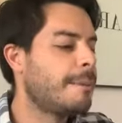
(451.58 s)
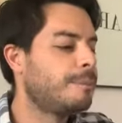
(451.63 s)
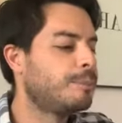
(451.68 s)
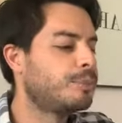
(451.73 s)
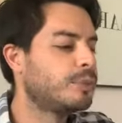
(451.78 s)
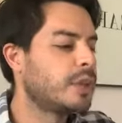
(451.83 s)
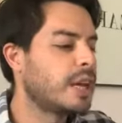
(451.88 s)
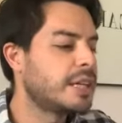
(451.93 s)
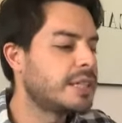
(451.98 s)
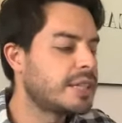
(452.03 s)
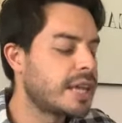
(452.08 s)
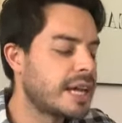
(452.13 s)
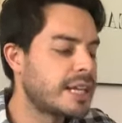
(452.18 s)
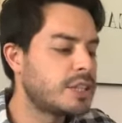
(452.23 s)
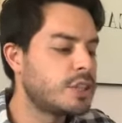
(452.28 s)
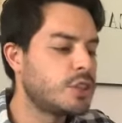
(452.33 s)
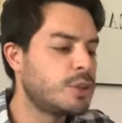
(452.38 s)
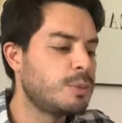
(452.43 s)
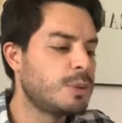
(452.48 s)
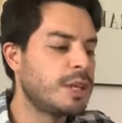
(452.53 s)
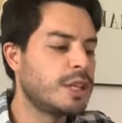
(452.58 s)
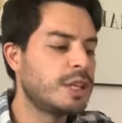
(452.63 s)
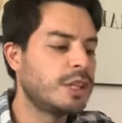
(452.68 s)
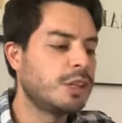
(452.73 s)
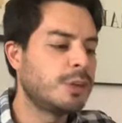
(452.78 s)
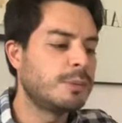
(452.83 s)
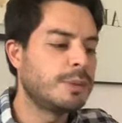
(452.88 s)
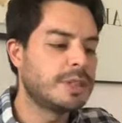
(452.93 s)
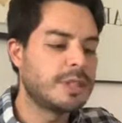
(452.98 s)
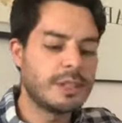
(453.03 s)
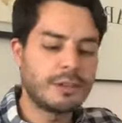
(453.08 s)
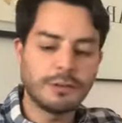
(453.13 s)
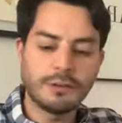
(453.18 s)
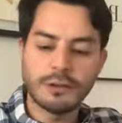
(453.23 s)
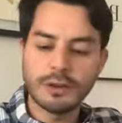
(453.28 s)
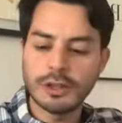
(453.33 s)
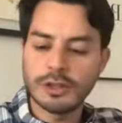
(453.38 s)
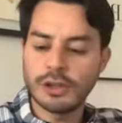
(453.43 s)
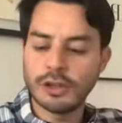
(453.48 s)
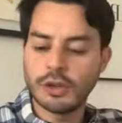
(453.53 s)
They tend to be a little bit
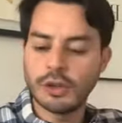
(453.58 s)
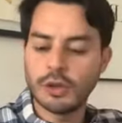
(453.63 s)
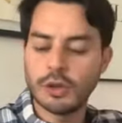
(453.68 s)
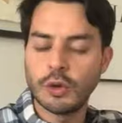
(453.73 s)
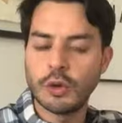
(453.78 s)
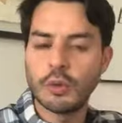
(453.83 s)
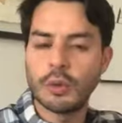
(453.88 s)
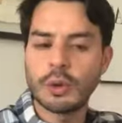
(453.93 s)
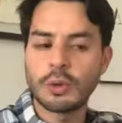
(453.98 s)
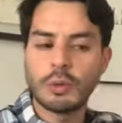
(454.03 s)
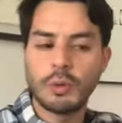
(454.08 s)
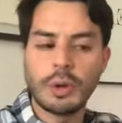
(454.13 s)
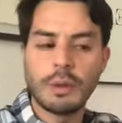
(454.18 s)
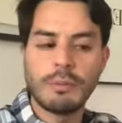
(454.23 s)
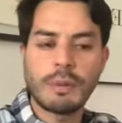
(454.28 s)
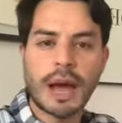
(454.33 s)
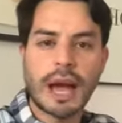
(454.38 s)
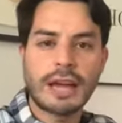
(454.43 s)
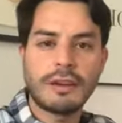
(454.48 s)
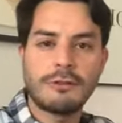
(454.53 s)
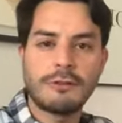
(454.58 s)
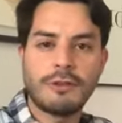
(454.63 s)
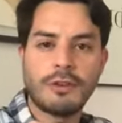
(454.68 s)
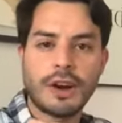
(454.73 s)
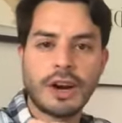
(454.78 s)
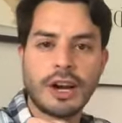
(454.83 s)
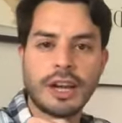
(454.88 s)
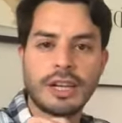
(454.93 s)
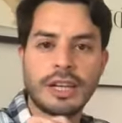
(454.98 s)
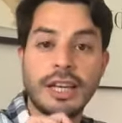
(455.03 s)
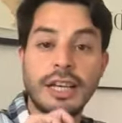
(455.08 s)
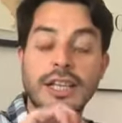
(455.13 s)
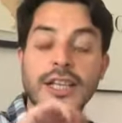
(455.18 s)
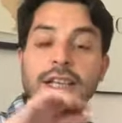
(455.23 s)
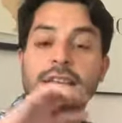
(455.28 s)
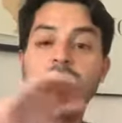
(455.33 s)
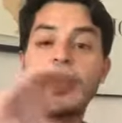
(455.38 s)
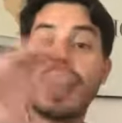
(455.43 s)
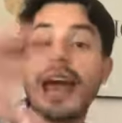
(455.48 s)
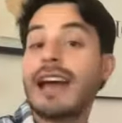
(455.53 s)
different to what we might find in
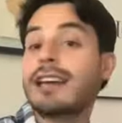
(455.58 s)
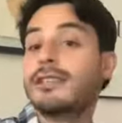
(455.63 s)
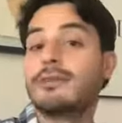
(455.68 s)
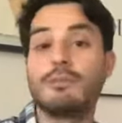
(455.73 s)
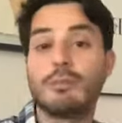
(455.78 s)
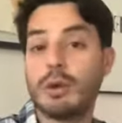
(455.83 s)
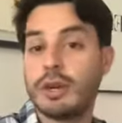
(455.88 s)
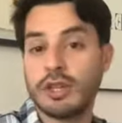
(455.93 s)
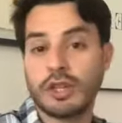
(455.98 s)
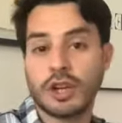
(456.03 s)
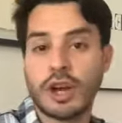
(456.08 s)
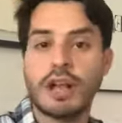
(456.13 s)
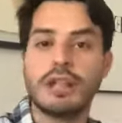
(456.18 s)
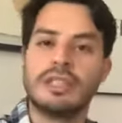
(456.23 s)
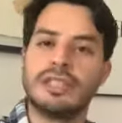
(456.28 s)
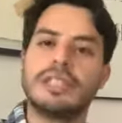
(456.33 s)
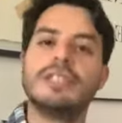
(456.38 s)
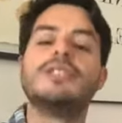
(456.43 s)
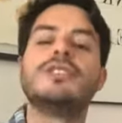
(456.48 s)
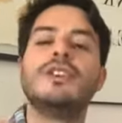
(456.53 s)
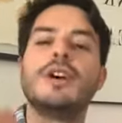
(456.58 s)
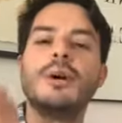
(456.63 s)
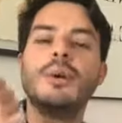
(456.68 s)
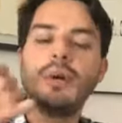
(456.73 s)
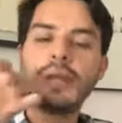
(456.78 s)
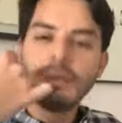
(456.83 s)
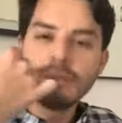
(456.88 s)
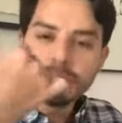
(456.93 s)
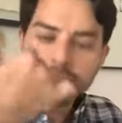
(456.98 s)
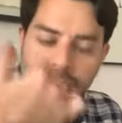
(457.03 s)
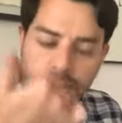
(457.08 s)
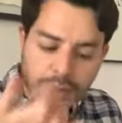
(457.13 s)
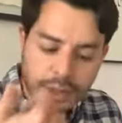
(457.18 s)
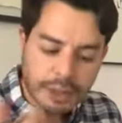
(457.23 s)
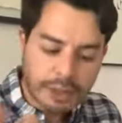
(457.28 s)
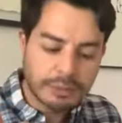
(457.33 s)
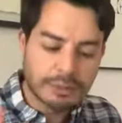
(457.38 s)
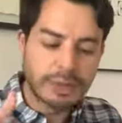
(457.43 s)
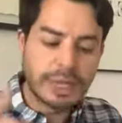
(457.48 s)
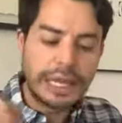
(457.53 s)
the ex-British colonies. So
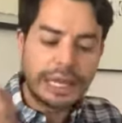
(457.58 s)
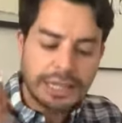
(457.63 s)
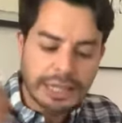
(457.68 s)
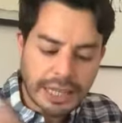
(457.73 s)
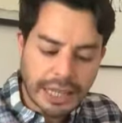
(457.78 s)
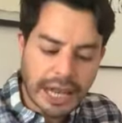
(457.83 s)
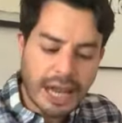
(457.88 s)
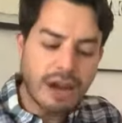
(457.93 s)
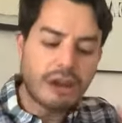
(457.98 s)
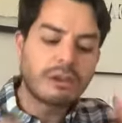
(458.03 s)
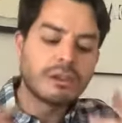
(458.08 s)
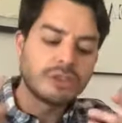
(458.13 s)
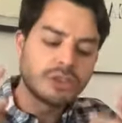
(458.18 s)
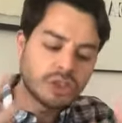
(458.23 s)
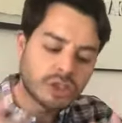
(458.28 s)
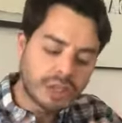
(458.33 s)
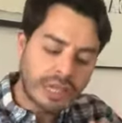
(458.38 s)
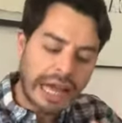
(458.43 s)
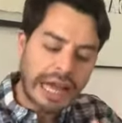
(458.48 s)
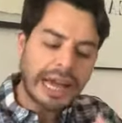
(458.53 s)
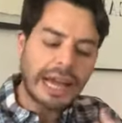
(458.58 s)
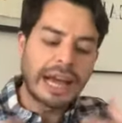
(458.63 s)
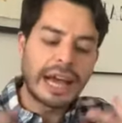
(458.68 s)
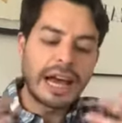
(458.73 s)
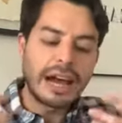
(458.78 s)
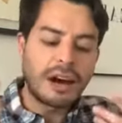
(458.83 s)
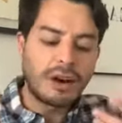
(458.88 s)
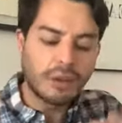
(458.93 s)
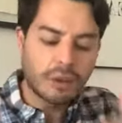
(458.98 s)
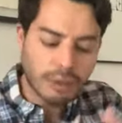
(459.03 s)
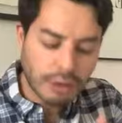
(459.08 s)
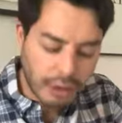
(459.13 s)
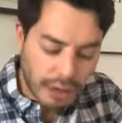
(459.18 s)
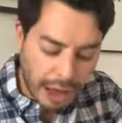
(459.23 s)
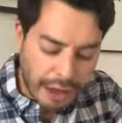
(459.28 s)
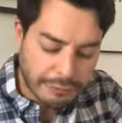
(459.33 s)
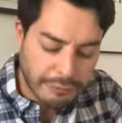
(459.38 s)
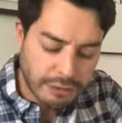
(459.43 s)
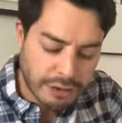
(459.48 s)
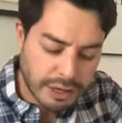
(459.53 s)
in India or Sri Lanka or
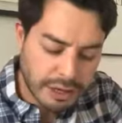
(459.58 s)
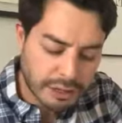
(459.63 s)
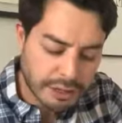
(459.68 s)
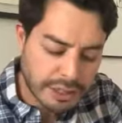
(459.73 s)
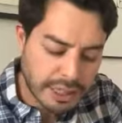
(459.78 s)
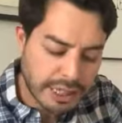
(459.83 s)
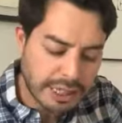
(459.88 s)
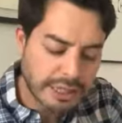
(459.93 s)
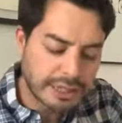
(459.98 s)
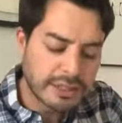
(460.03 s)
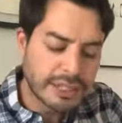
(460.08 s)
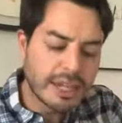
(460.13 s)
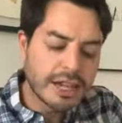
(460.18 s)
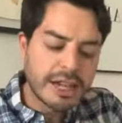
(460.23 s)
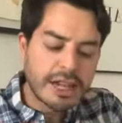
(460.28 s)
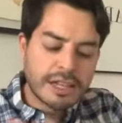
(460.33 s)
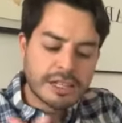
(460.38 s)
African teas.